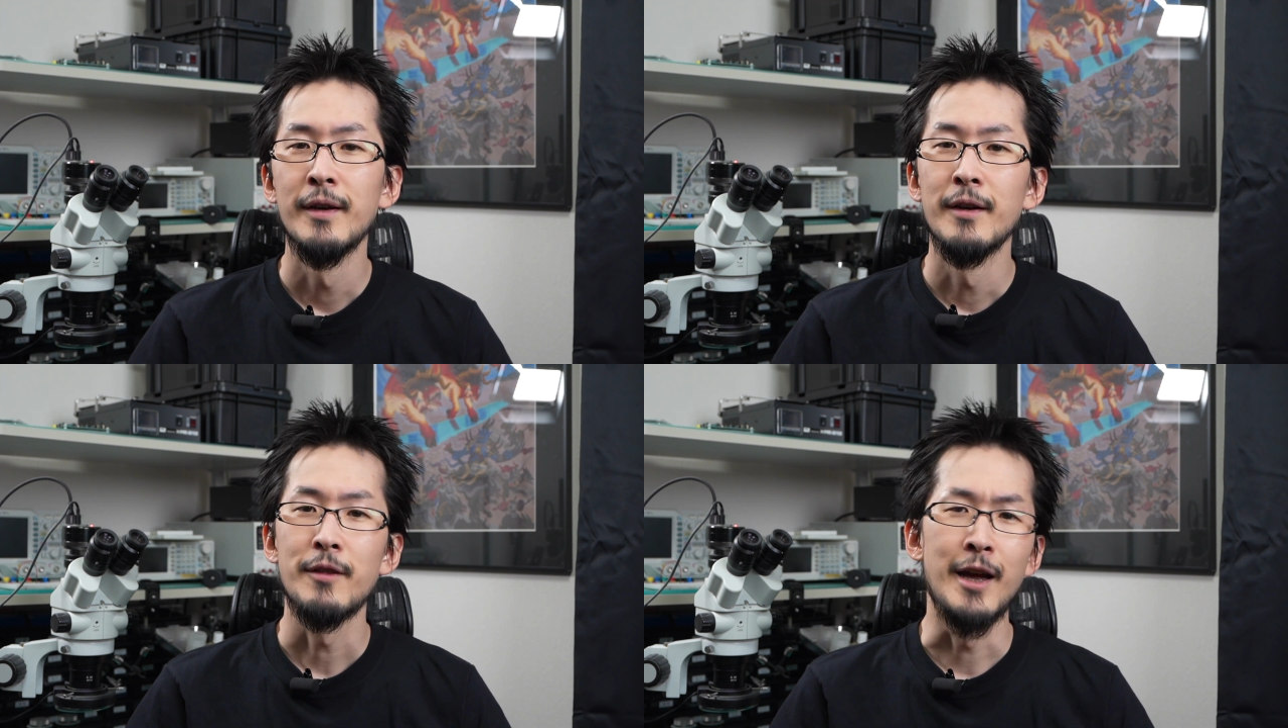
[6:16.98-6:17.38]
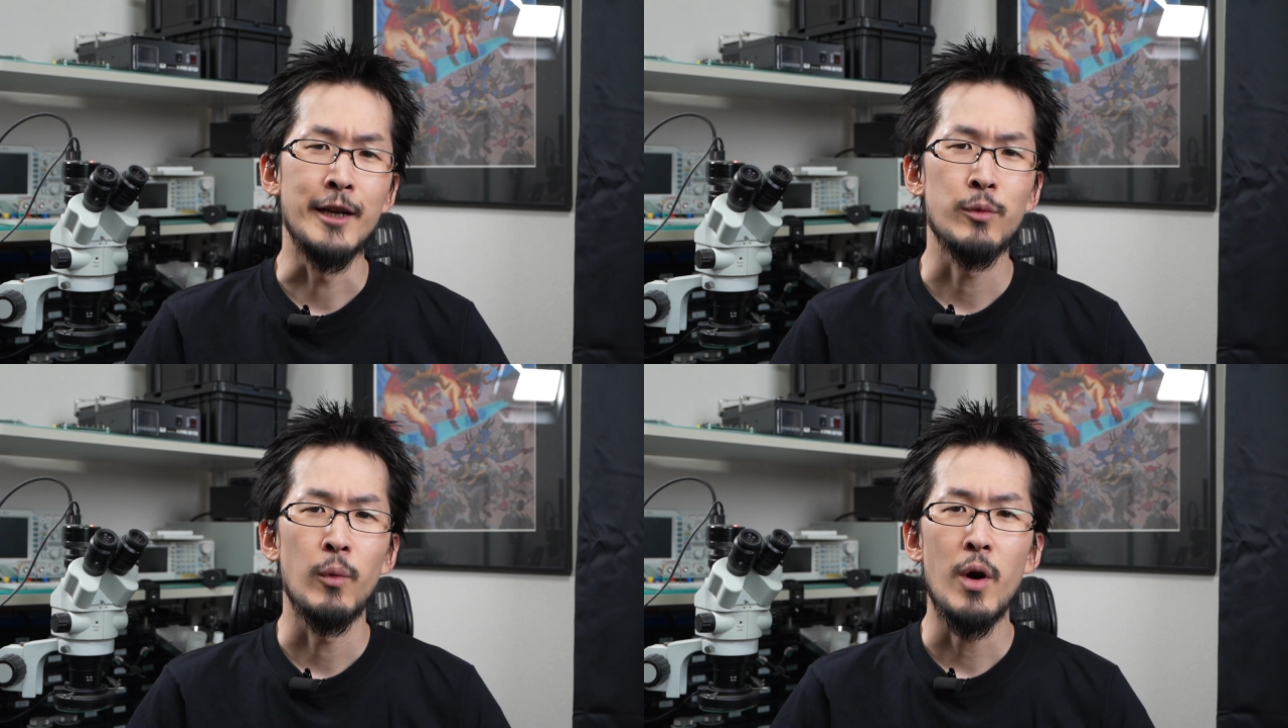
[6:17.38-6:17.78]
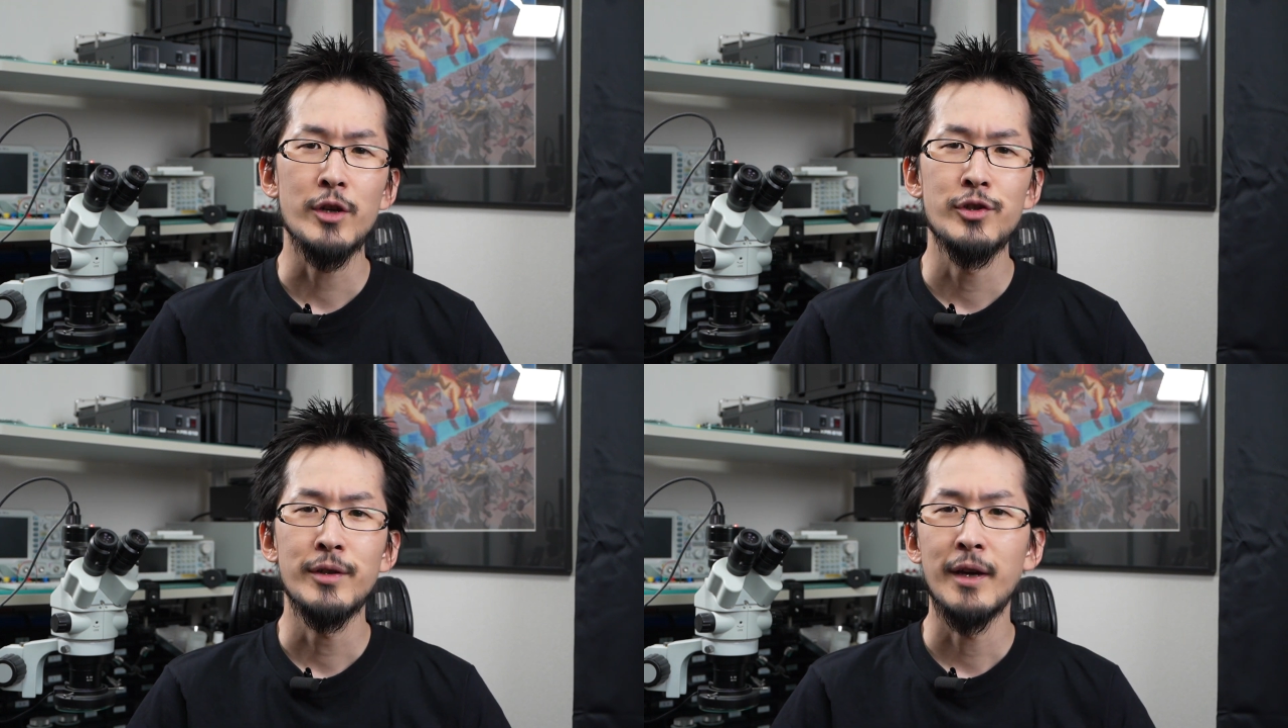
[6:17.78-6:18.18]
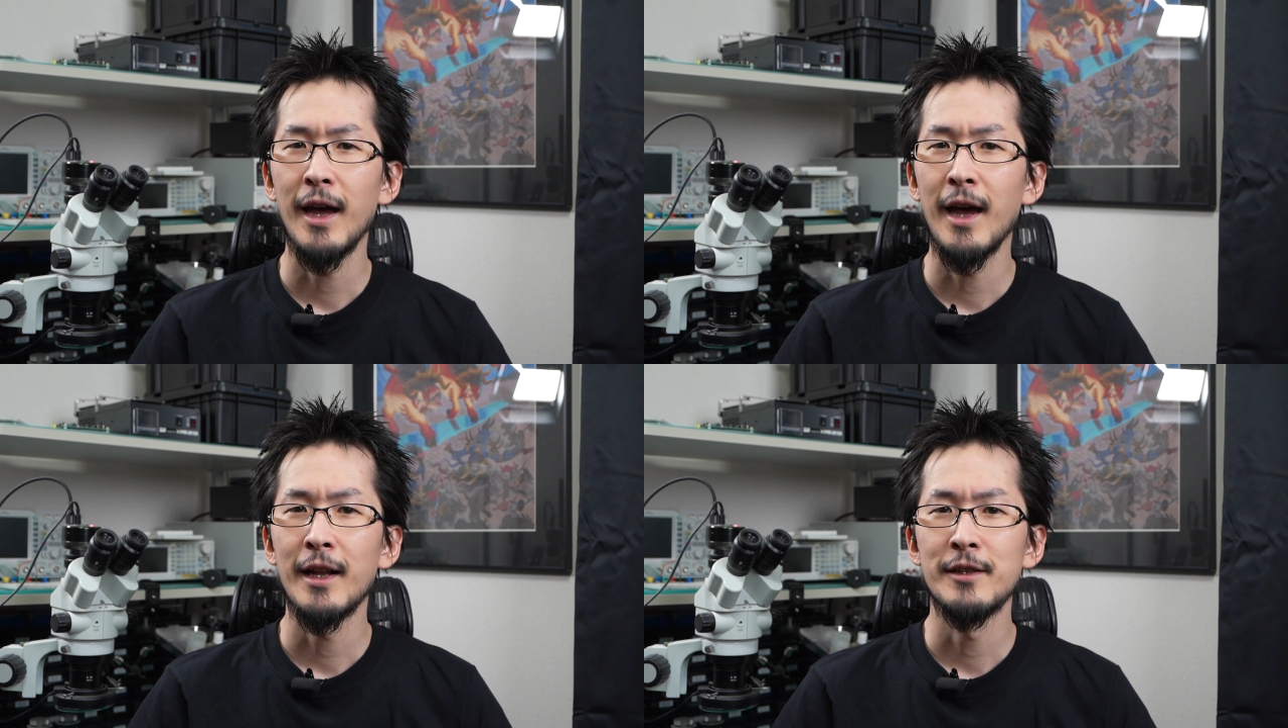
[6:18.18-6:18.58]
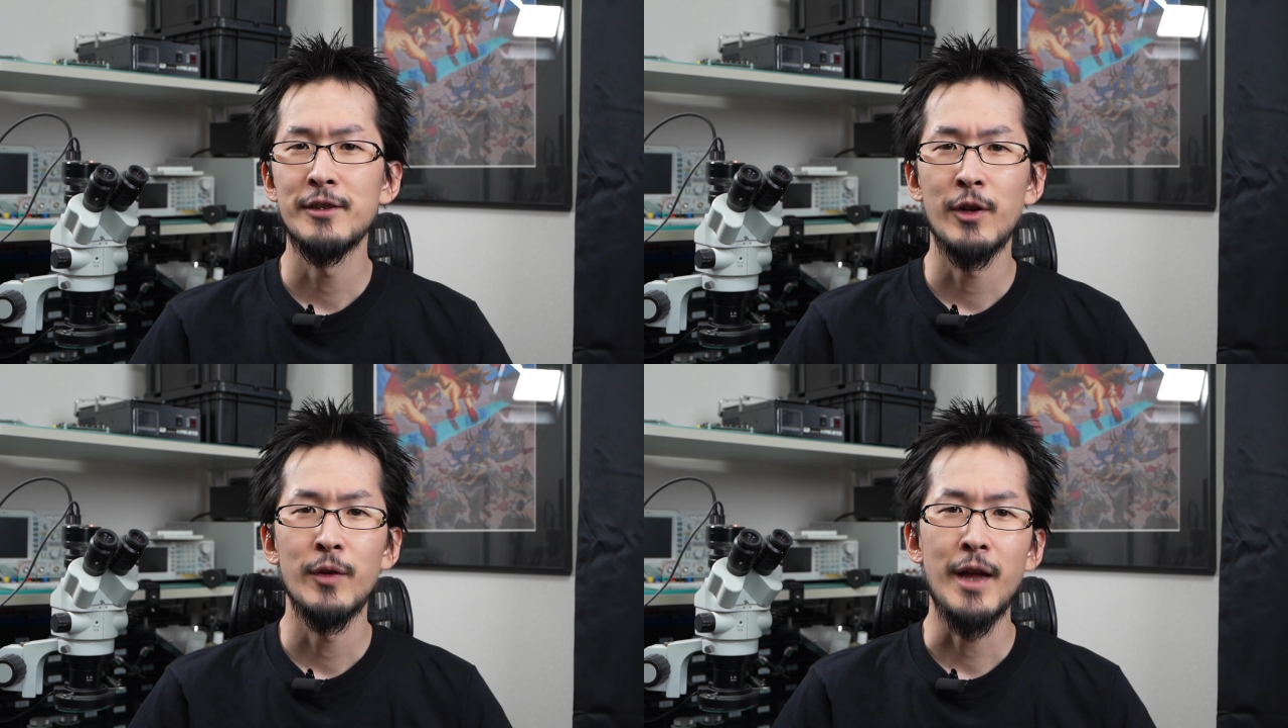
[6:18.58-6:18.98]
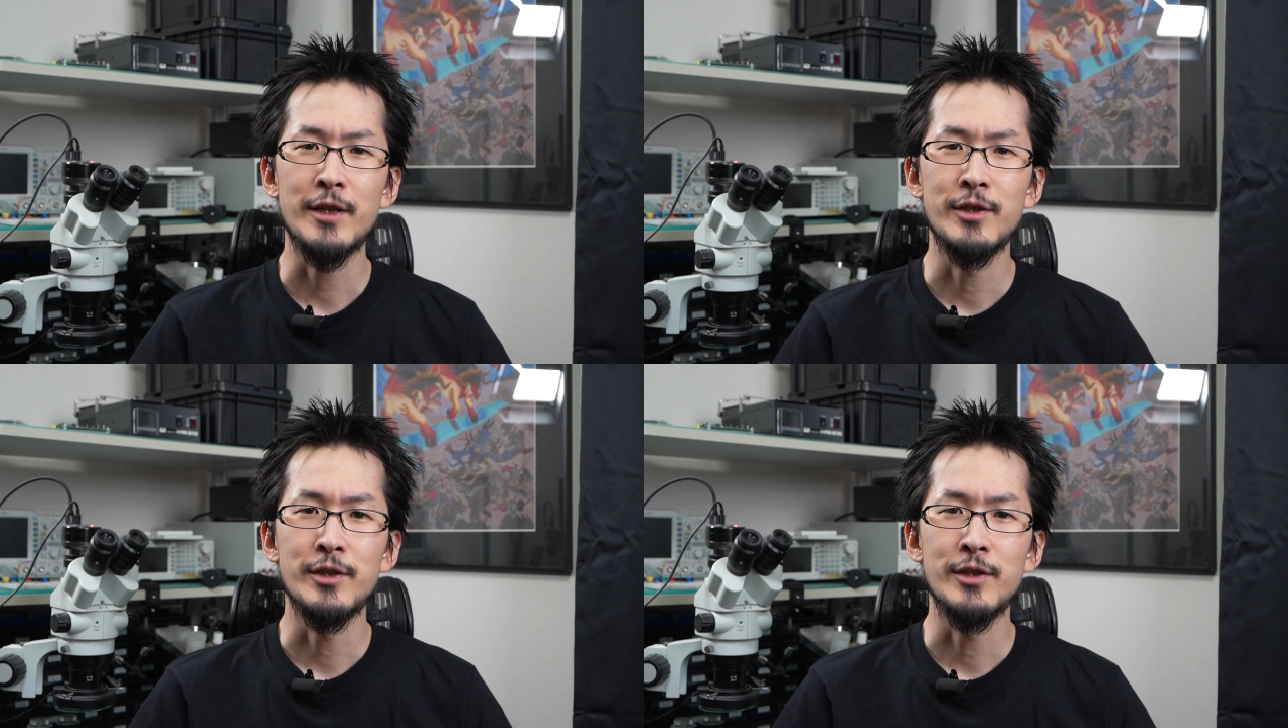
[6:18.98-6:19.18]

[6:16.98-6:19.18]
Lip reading: Thanks for watching, and until next